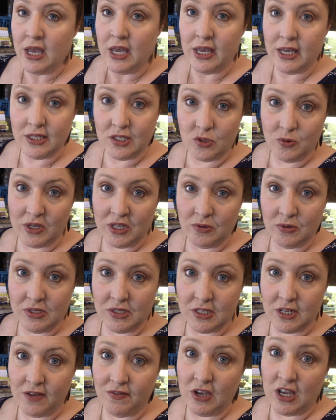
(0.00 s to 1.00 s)
It's sweetened with
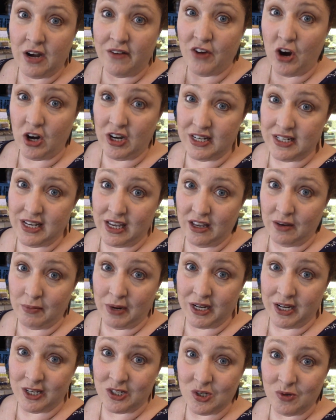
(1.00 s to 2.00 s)
stevia, and I've already taken
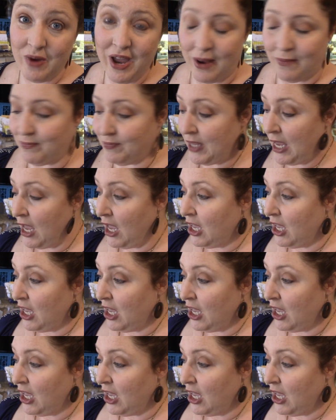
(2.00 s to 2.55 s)
my Nixia.